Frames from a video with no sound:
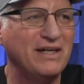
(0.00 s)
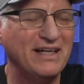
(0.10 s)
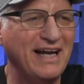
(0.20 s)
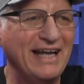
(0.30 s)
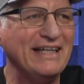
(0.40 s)

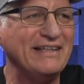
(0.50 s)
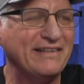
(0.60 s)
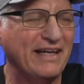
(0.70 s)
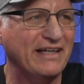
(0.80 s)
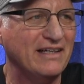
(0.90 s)

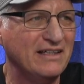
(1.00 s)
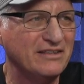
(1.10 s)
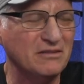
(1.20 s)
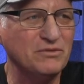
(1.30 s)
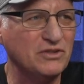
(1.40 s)
anything?
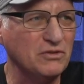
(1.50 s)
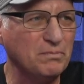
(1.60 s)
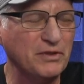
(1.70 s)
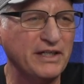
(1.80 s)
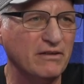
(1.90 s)
Some
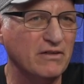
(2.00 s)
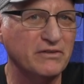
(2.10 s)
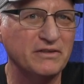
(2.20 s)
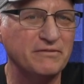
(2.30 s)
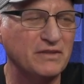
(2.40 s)
superhero
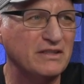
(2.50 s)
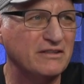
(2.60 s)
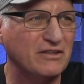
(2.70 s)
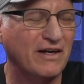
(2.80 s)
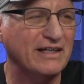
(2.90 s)
who lived in the
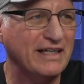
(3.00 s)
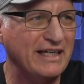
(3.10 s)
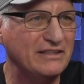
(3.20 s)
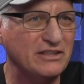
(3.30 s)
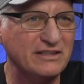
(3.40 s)
Dark
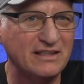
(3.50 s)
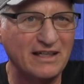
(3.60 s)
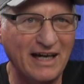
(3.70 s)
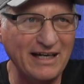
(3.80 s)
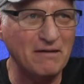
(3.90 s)
Ages?
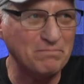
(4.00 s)
I got